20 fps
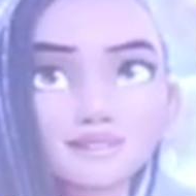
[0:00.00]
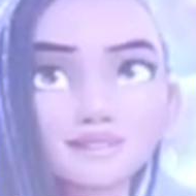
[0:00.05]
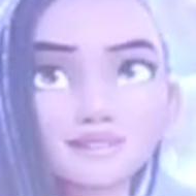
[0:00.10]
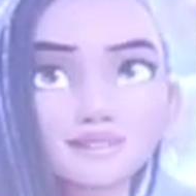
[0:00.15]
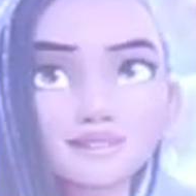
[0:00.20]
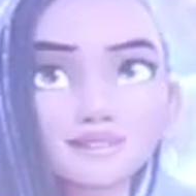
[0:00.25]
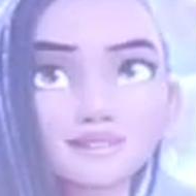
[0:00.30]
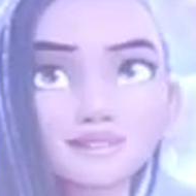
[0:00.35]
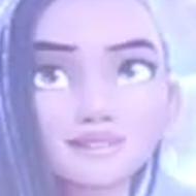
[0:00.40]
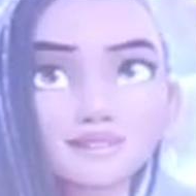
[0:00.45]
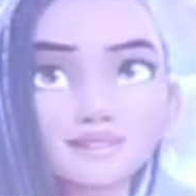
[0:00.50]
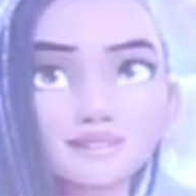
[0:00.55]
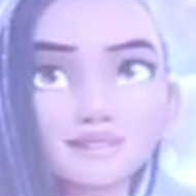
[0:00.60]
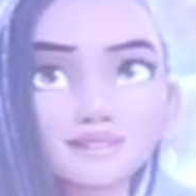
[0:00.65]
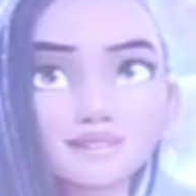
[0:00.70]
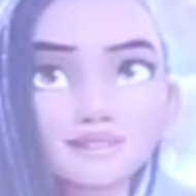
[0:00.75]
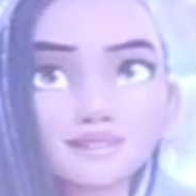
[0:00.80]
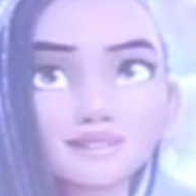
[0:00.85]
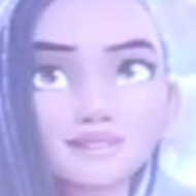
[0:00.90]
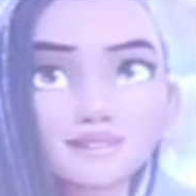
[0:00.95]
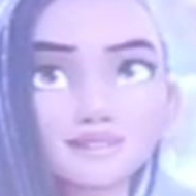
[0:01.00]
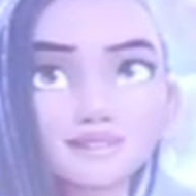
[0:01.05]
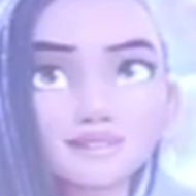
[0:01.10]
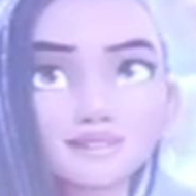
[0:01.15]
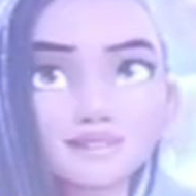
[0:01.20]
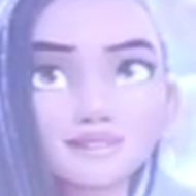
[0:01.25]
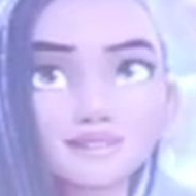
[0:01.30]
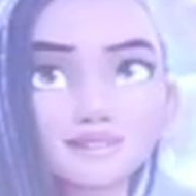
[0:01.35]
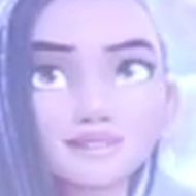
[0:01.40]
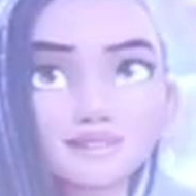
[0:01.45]

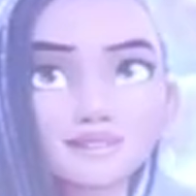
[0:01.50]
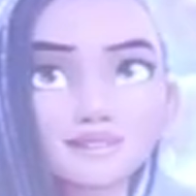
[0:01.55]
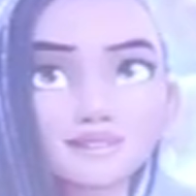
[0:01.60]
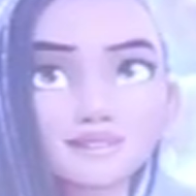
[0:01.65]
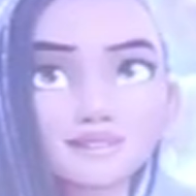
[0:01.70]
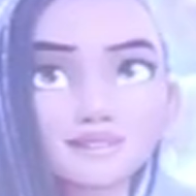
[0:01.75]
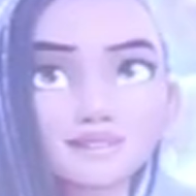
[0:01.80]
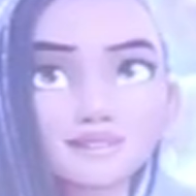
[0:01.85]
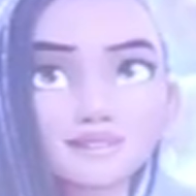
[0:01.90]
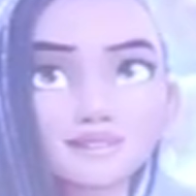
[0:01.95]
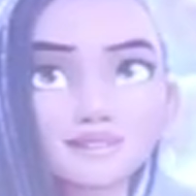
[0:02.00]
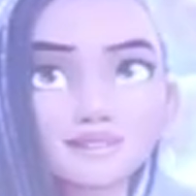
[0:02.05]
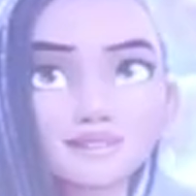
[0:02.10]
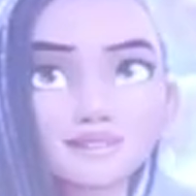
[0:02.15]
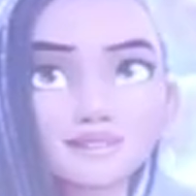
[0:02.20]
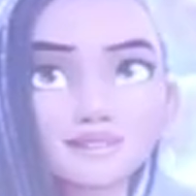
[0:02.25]
No words are spoken by the person on screen.